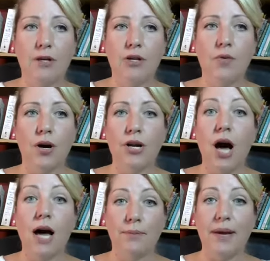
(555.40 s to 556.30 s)
You are
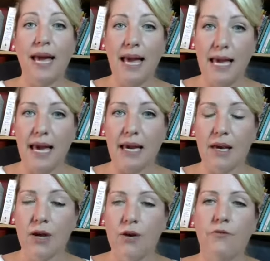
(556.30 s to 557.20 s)
not
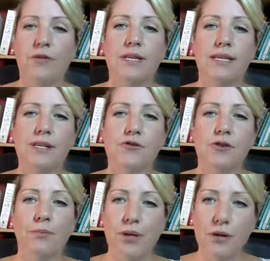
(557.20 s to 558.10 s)
paying for the
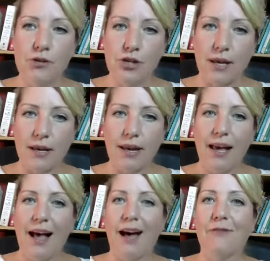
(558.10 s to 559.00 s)
distribution
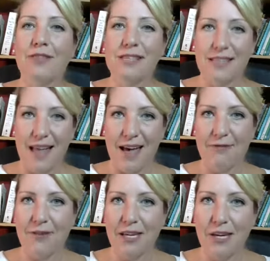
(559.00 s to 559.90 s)
of this
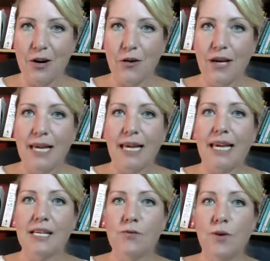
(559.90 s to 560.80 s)
live video.
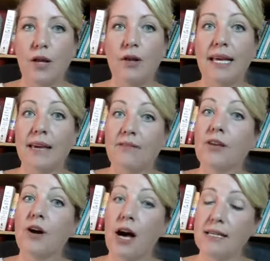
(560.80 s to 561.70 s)
It will, if
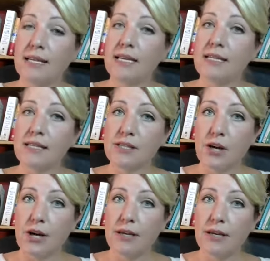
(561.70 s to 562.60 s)
the content is
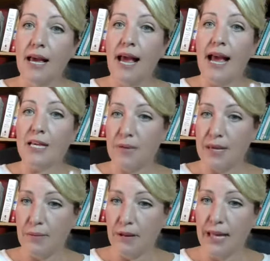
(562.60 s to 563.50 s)
good and
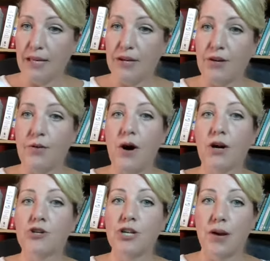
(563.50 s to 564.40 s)
people like you
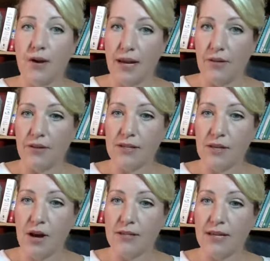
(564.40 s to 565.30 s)
are sharing out this
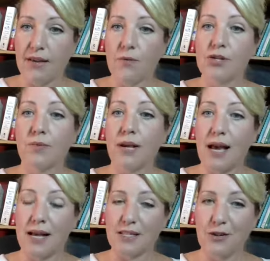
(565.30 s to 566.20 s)
content, which I'm going
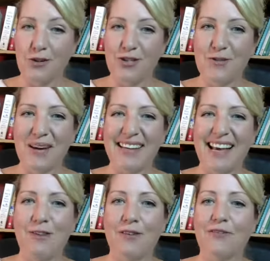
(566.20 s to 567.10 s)
to ask you to do right
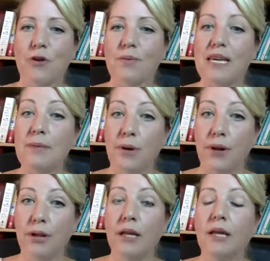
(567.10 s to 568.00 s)
now, if your
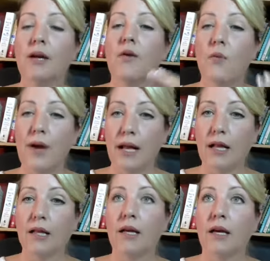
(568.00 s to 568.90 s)
people
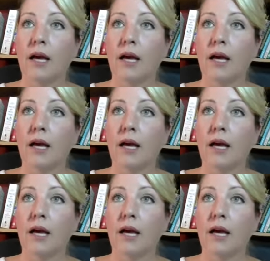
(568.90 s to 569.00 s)
will